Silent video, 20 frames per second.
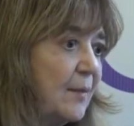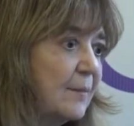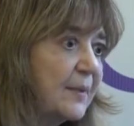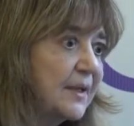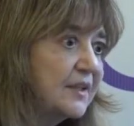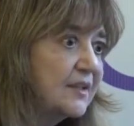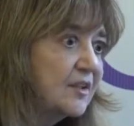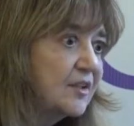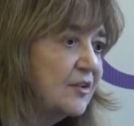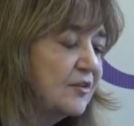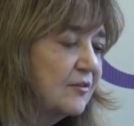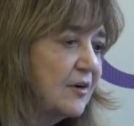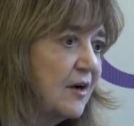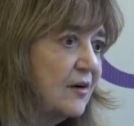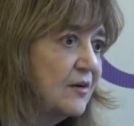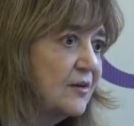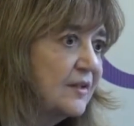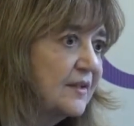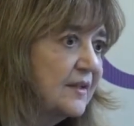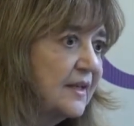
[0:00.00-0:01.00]
But the
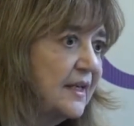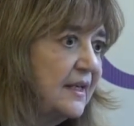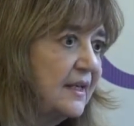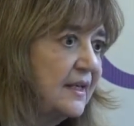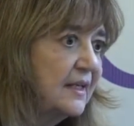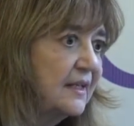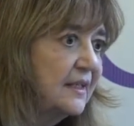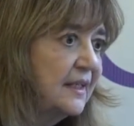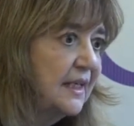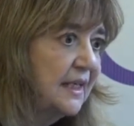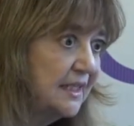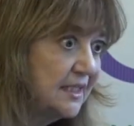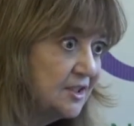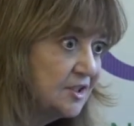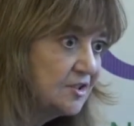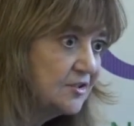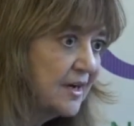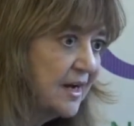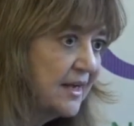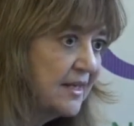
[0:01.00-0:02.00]
growth in
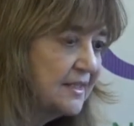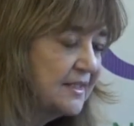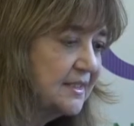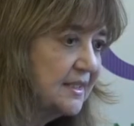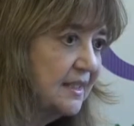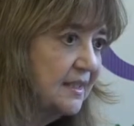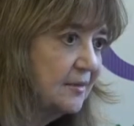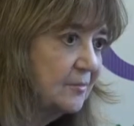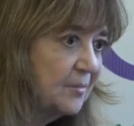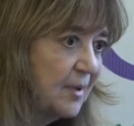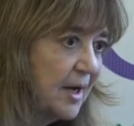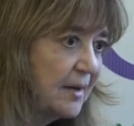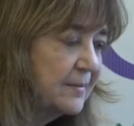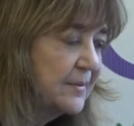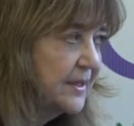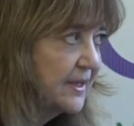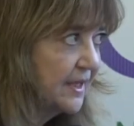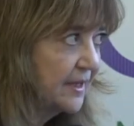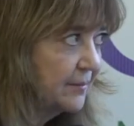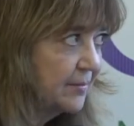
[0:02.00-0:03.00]
interest in
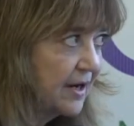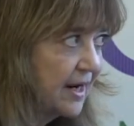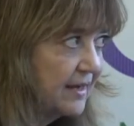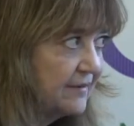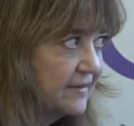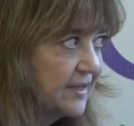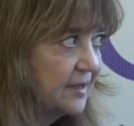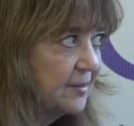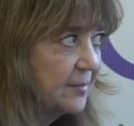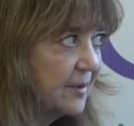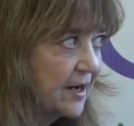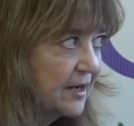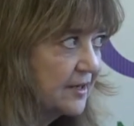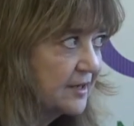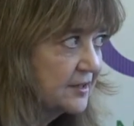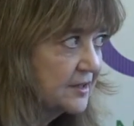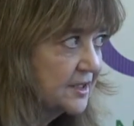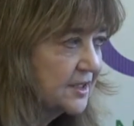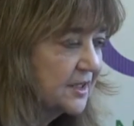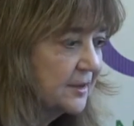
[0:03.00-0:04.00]
public private
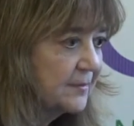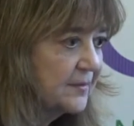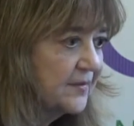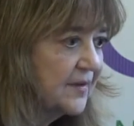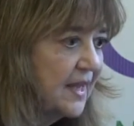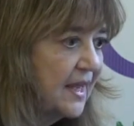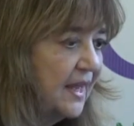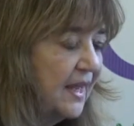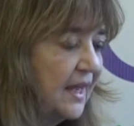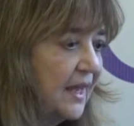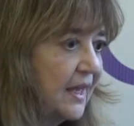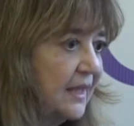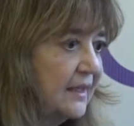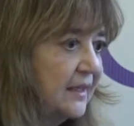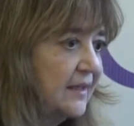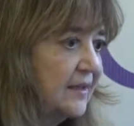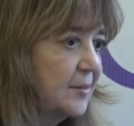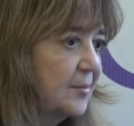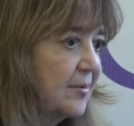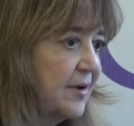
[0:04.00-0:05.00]
partnerships and
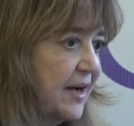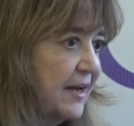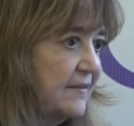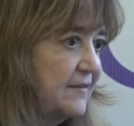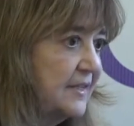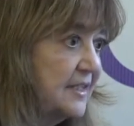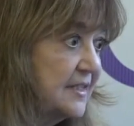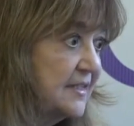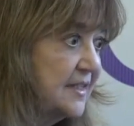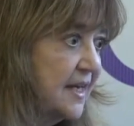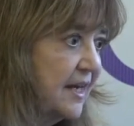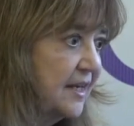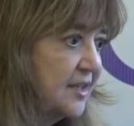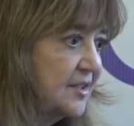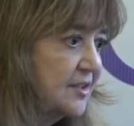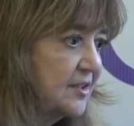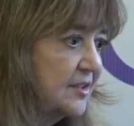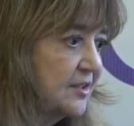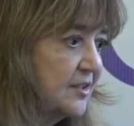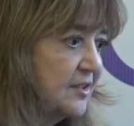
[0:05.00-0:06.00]
in the private
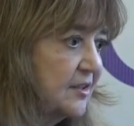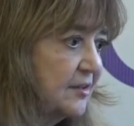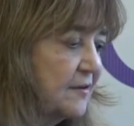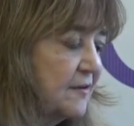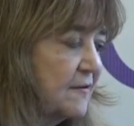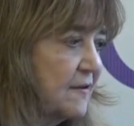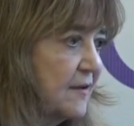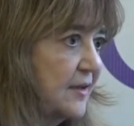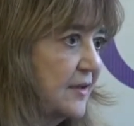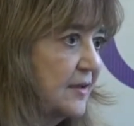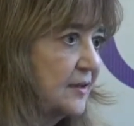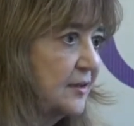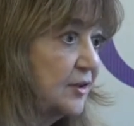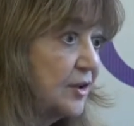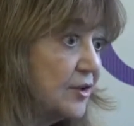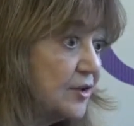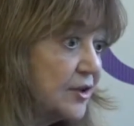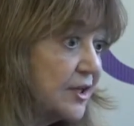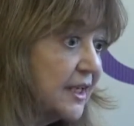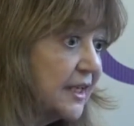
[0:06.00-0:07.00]
sector
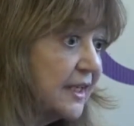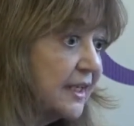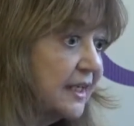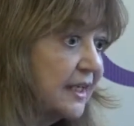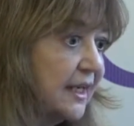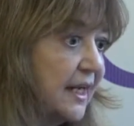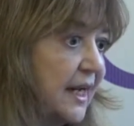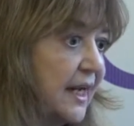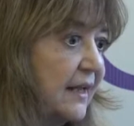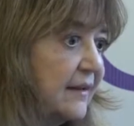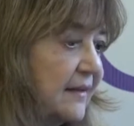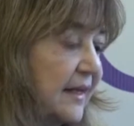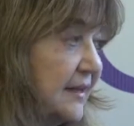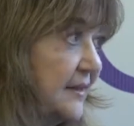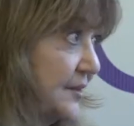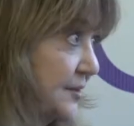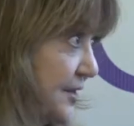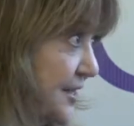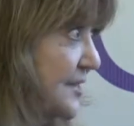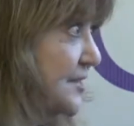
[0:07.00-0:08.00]
learning
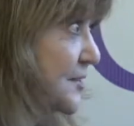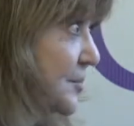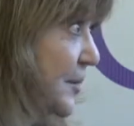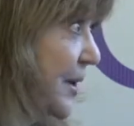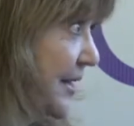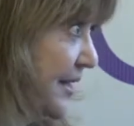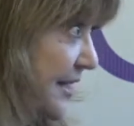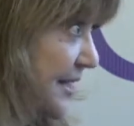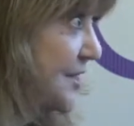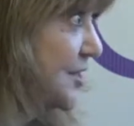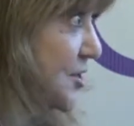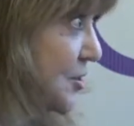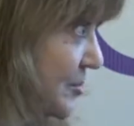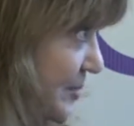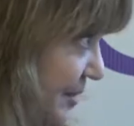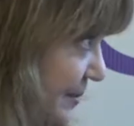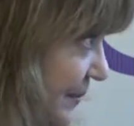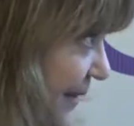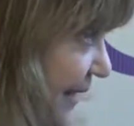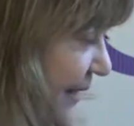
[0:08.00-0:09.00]
that there is money to
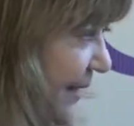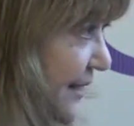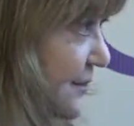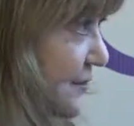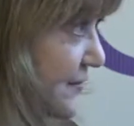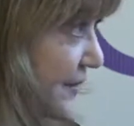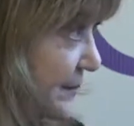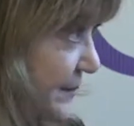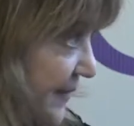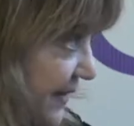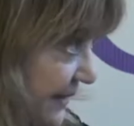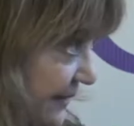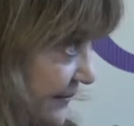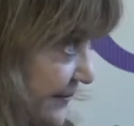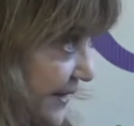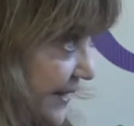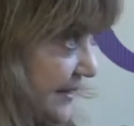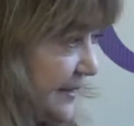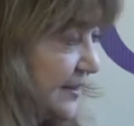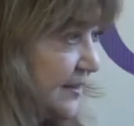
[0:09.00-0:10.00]
be made from
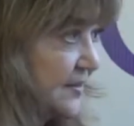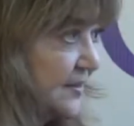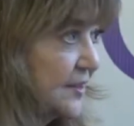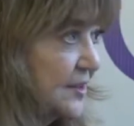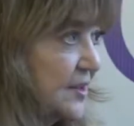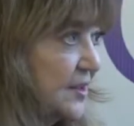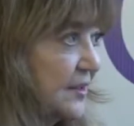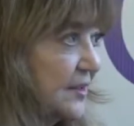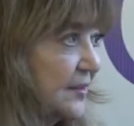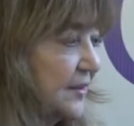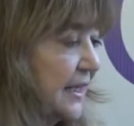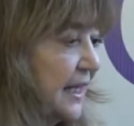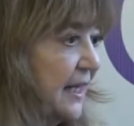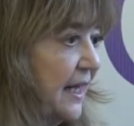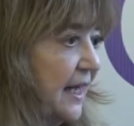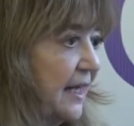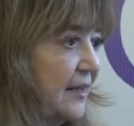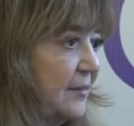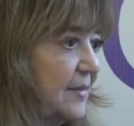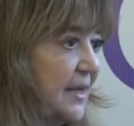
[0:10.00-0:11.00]
things like the circular
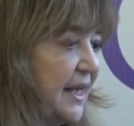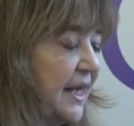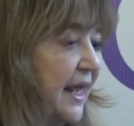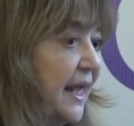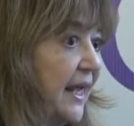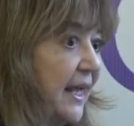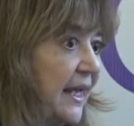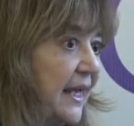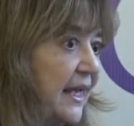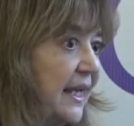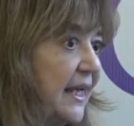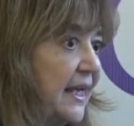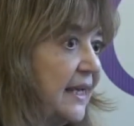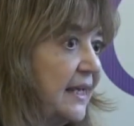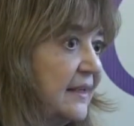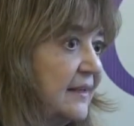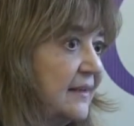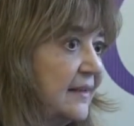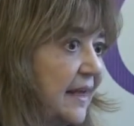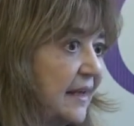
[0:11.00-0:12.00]
economy
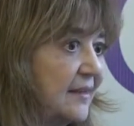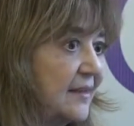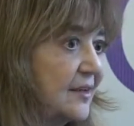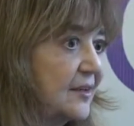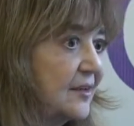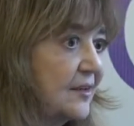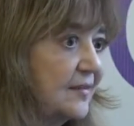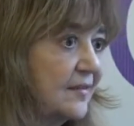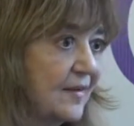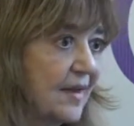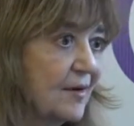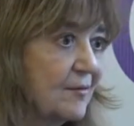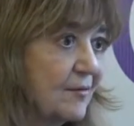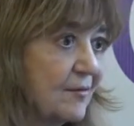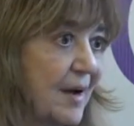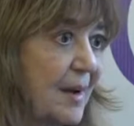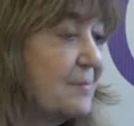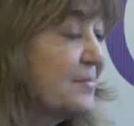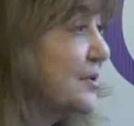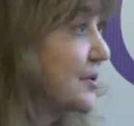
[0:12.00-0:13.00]
and that there is
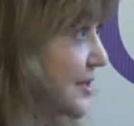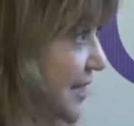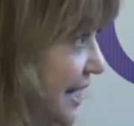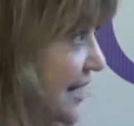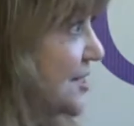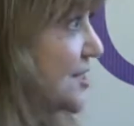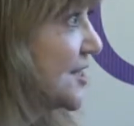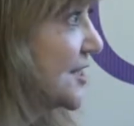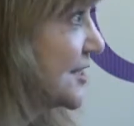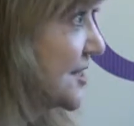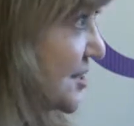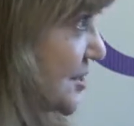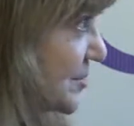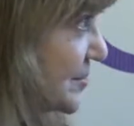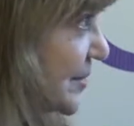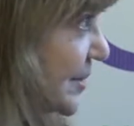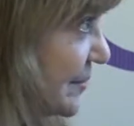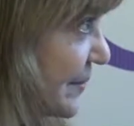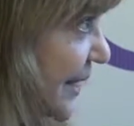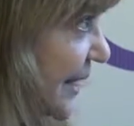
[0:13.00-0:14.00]
reputation to
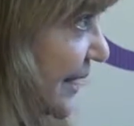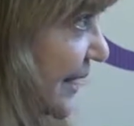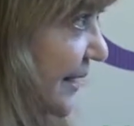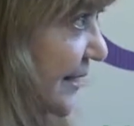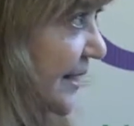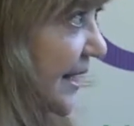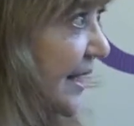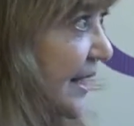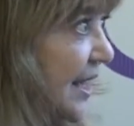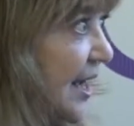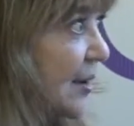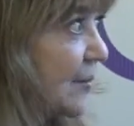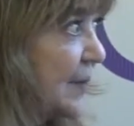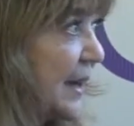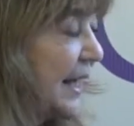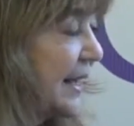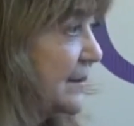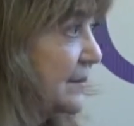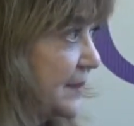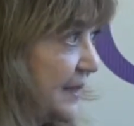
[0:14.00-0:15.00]
be made
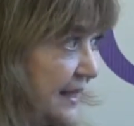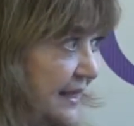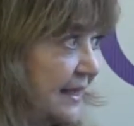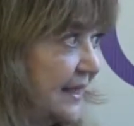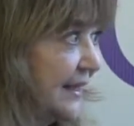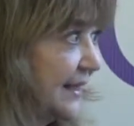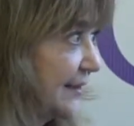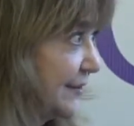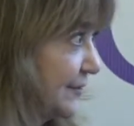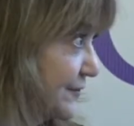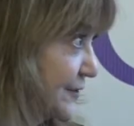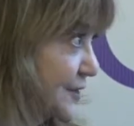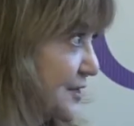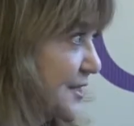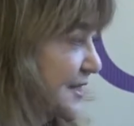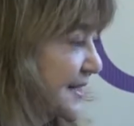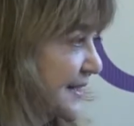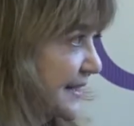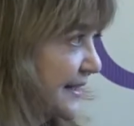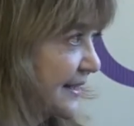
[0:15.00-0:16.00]
by being
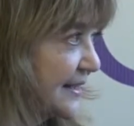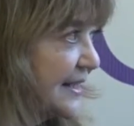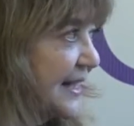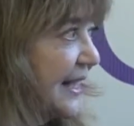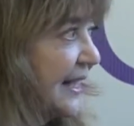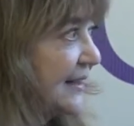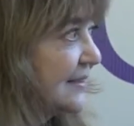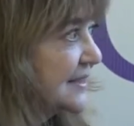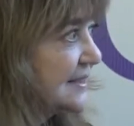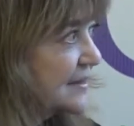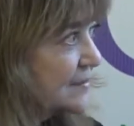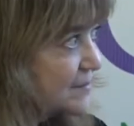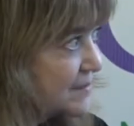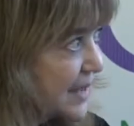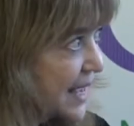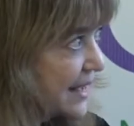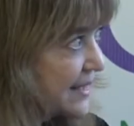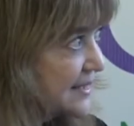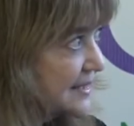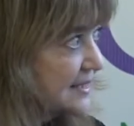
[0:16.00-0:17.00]
first in class and
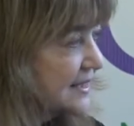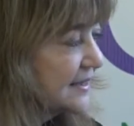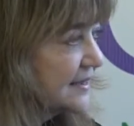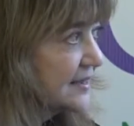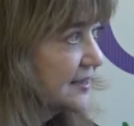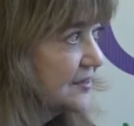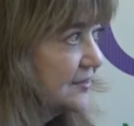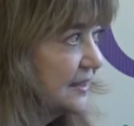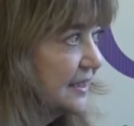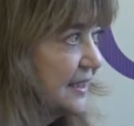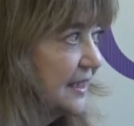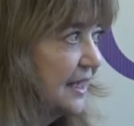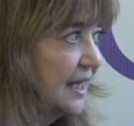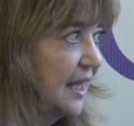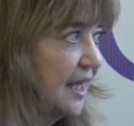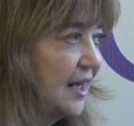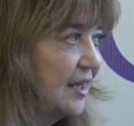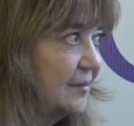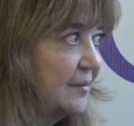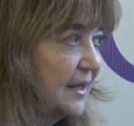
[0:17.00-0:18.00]
best in the green
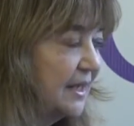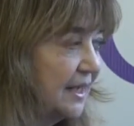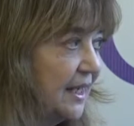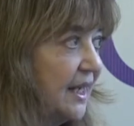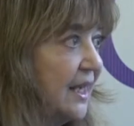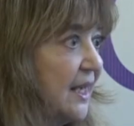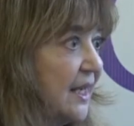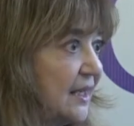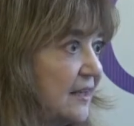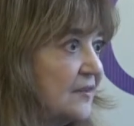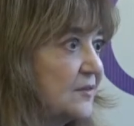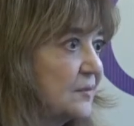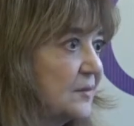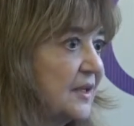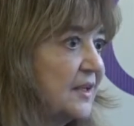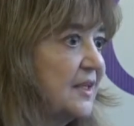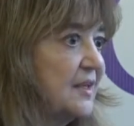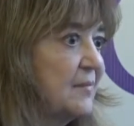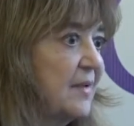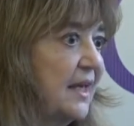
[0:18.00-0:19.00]
economy is
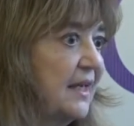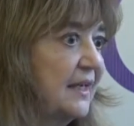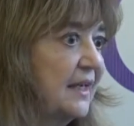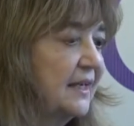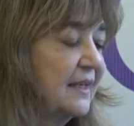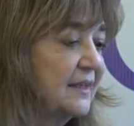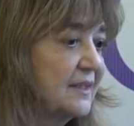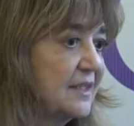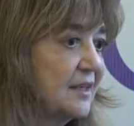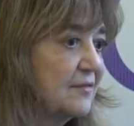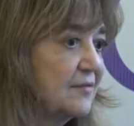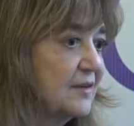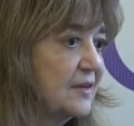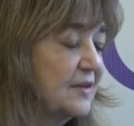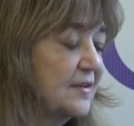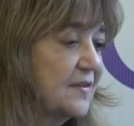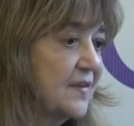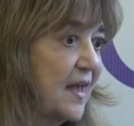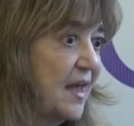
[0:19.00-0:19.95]
really making a difference.